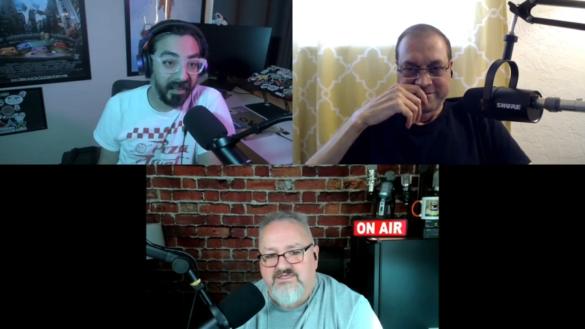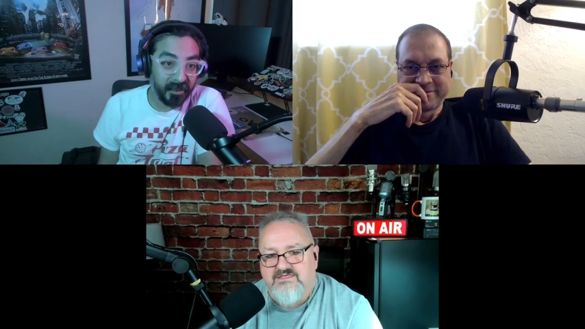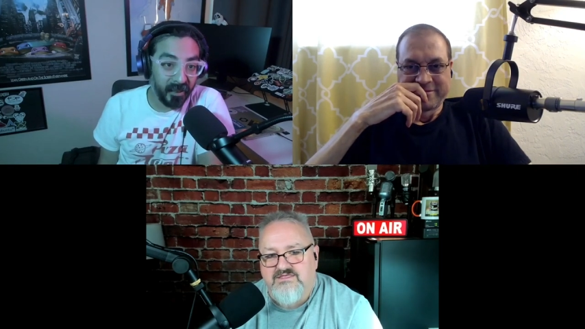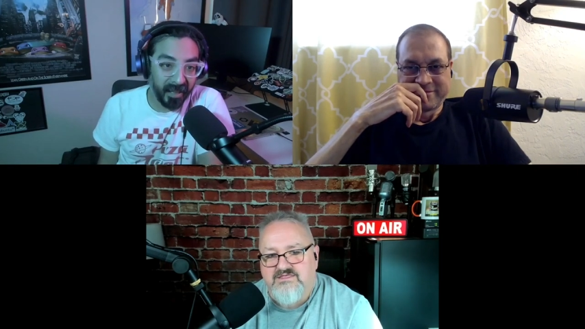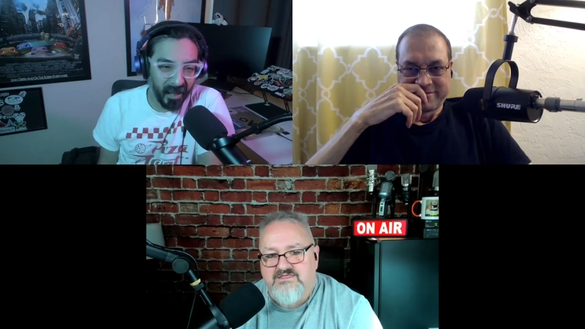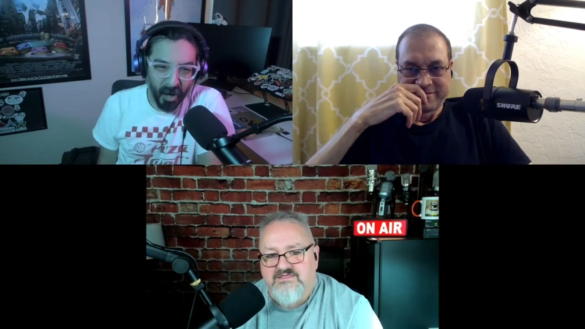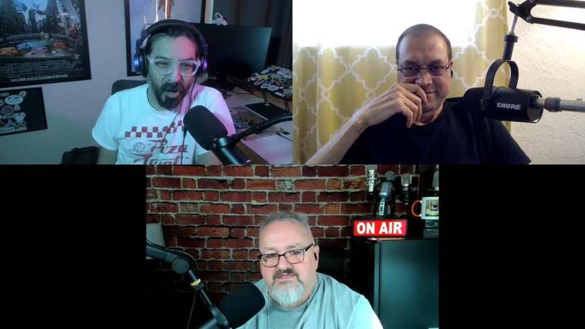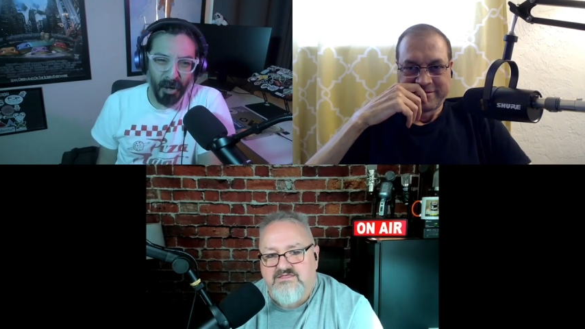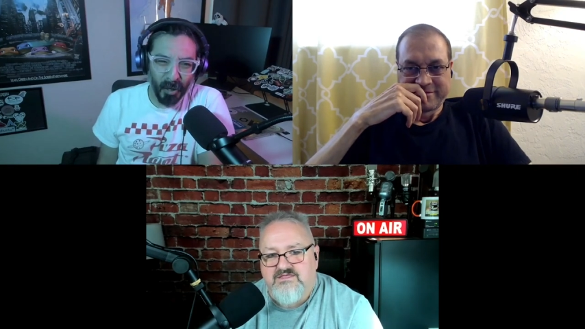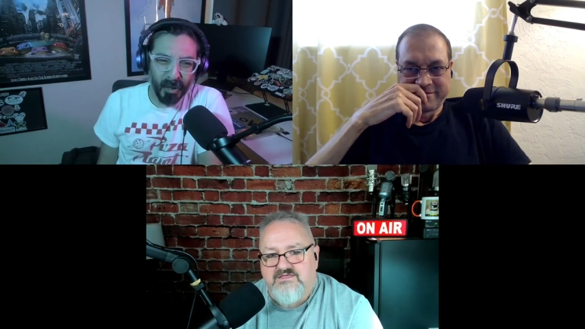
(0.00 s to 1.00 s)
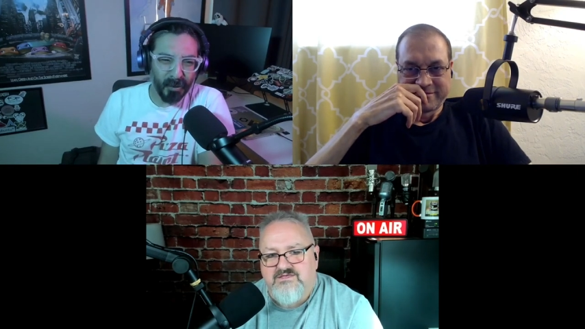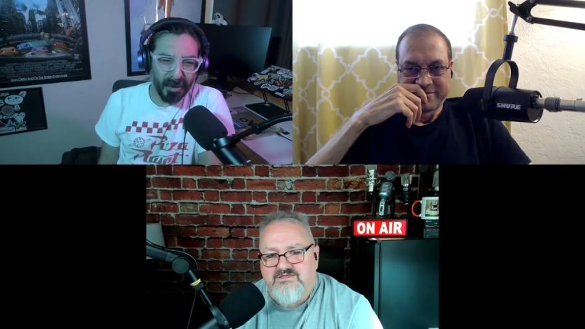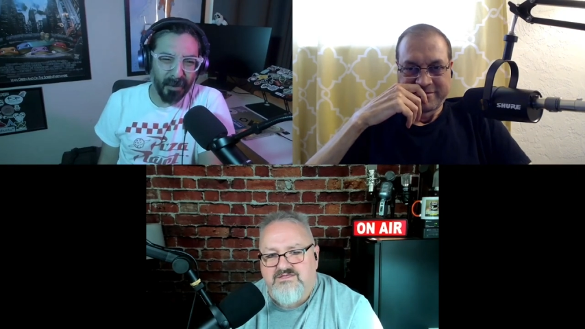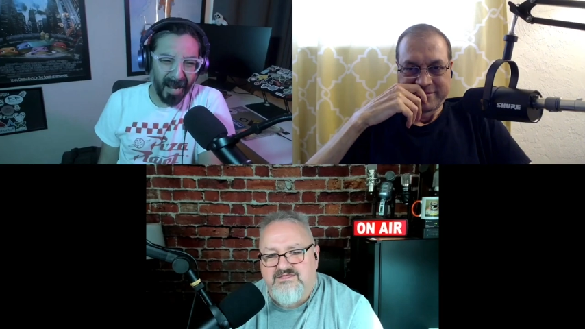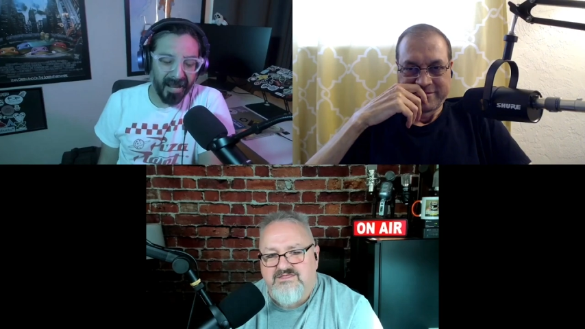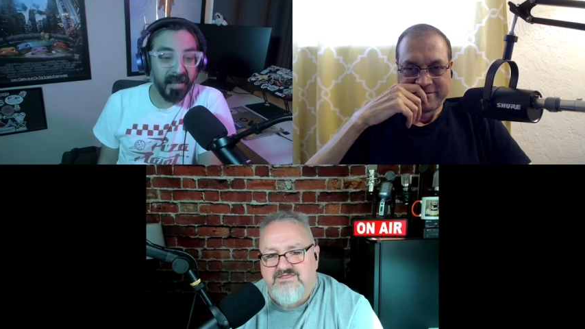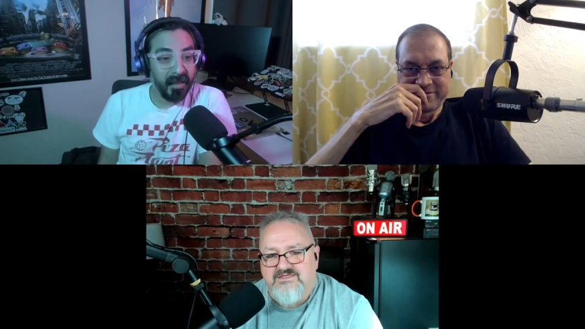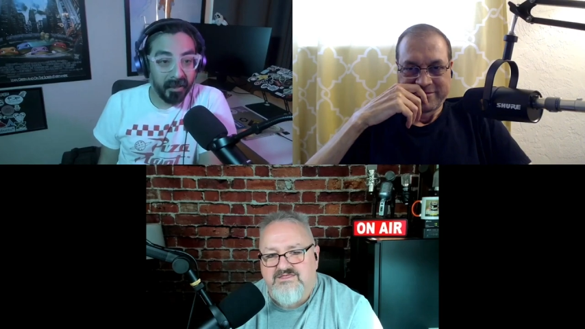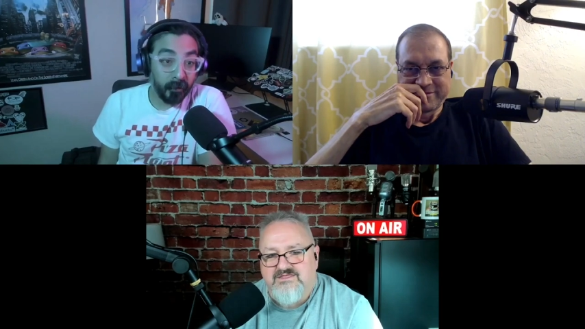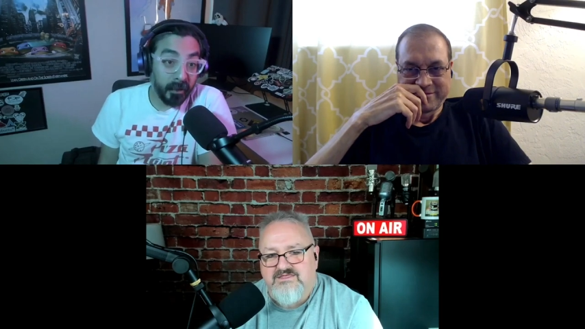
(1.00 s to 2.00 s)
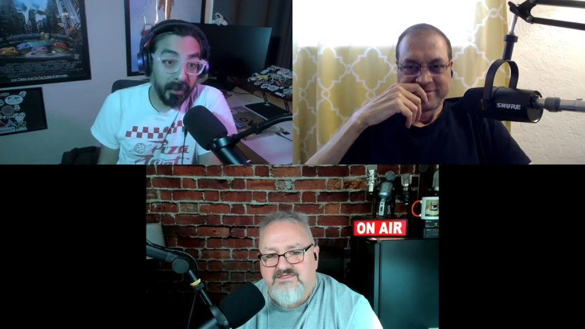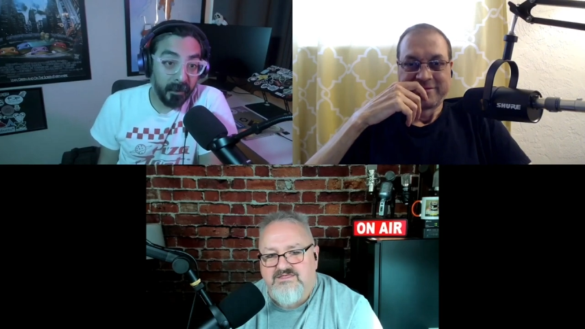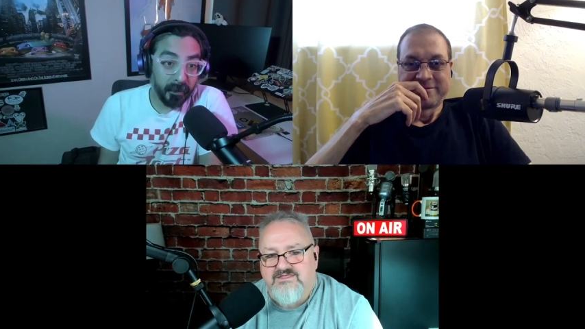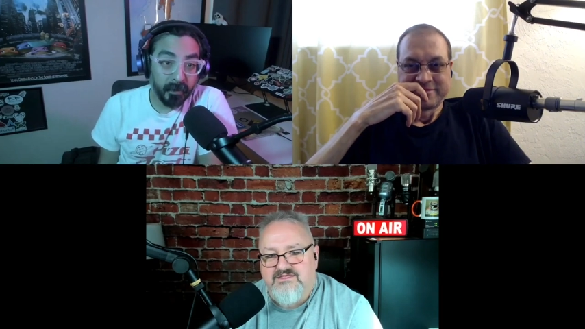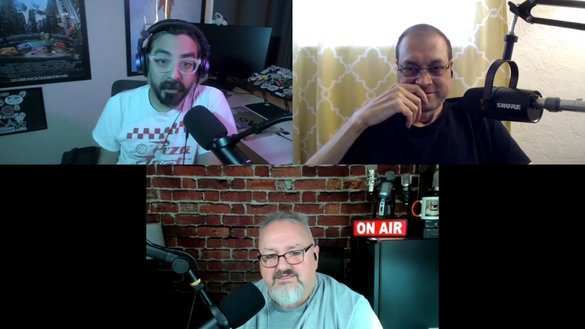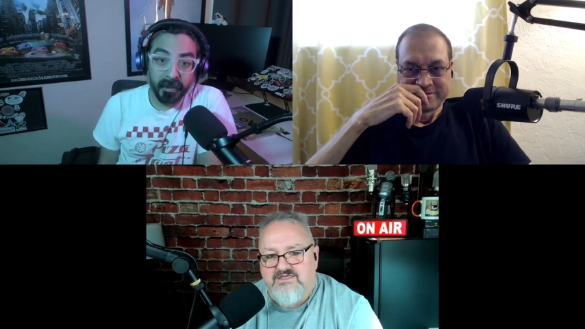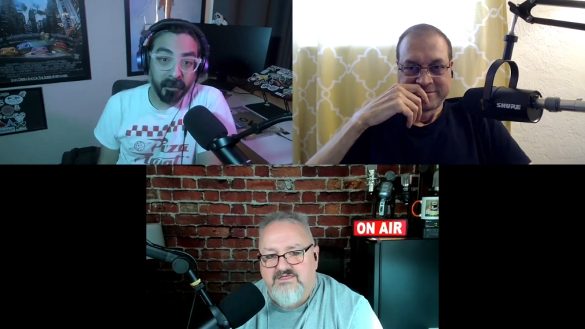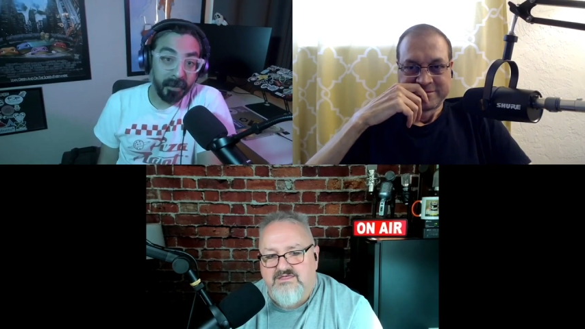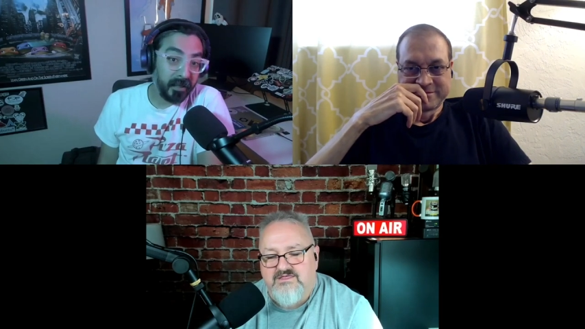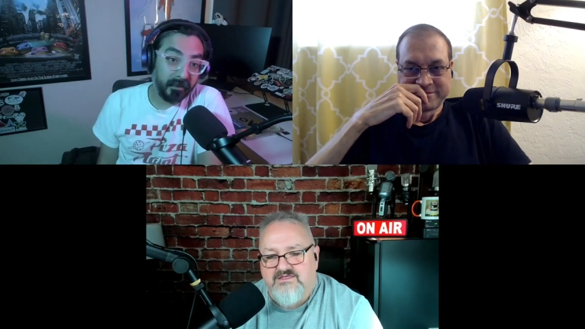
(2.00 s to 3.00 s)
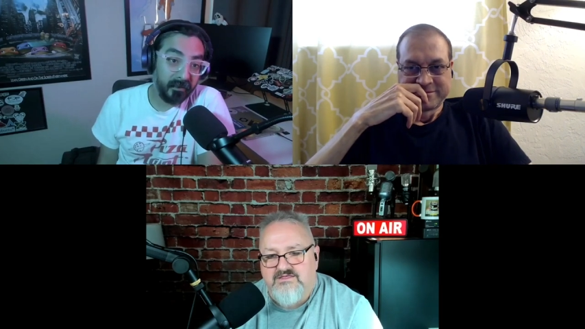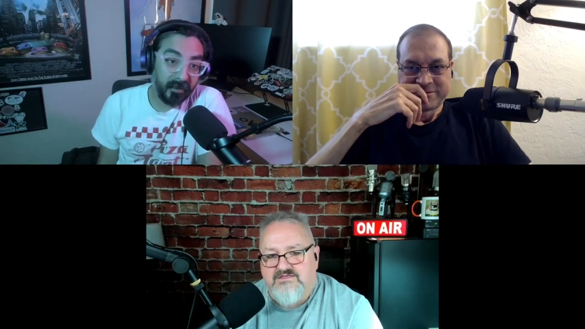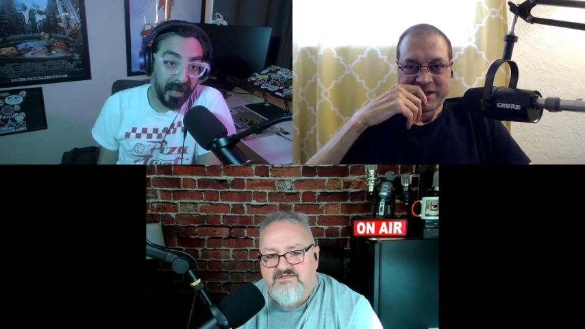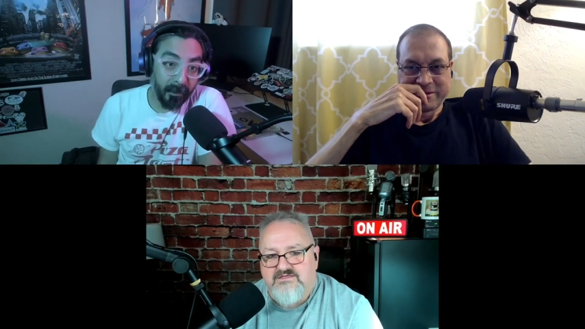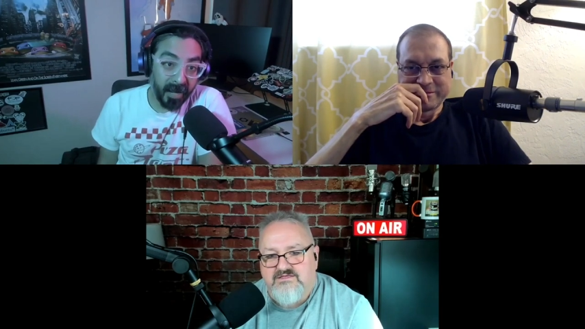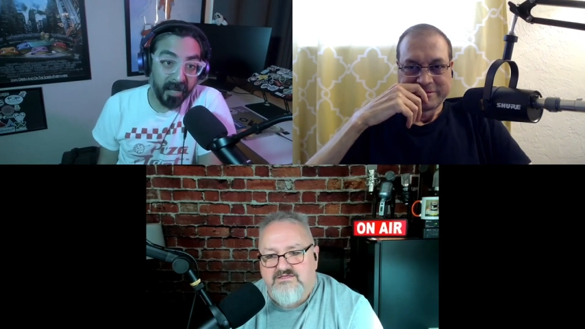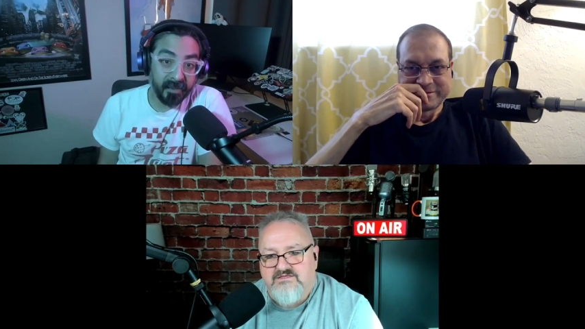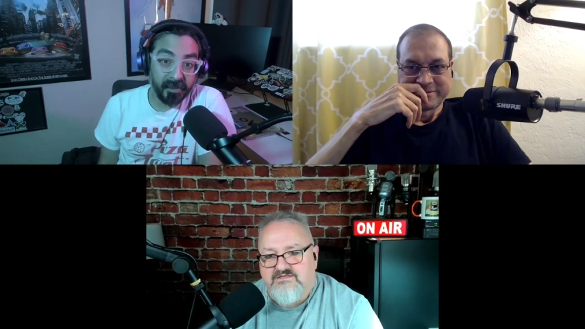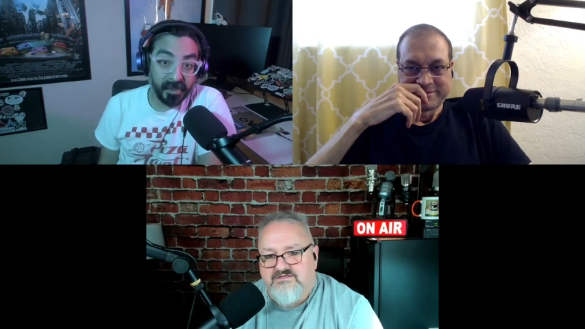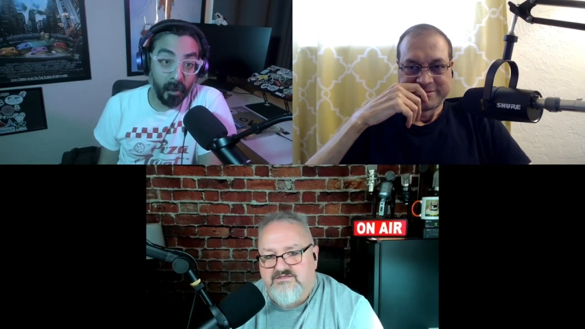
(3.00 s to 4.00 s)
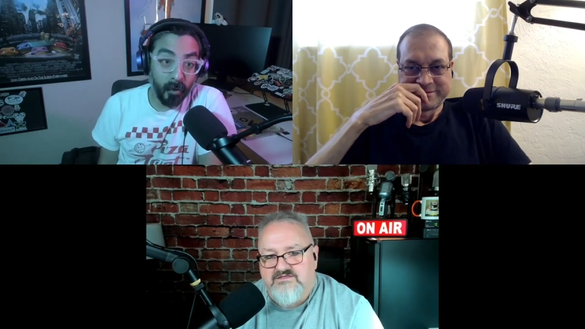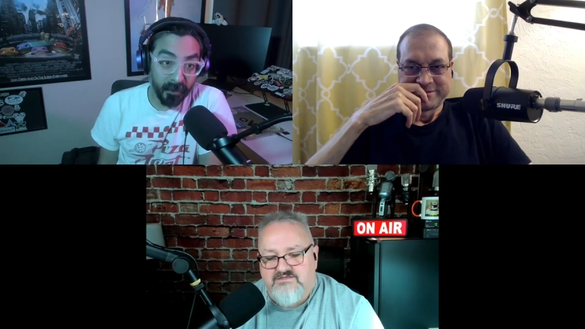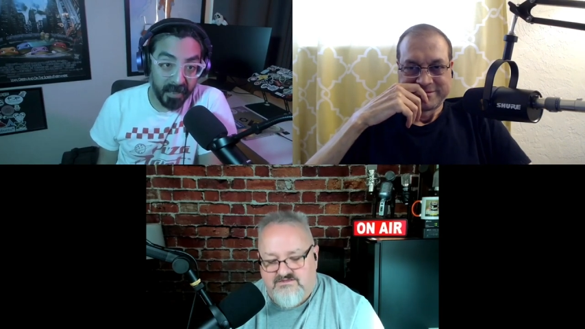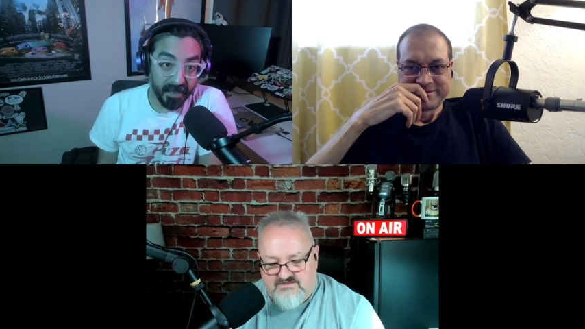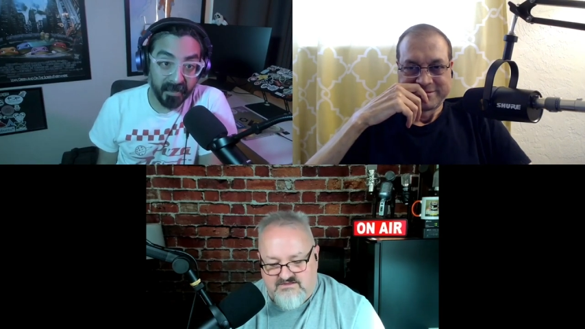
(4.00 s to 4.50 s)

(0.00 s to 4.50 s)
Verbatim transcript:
Speaker 1: and you're like, who would buy three people? but they right. buy it so many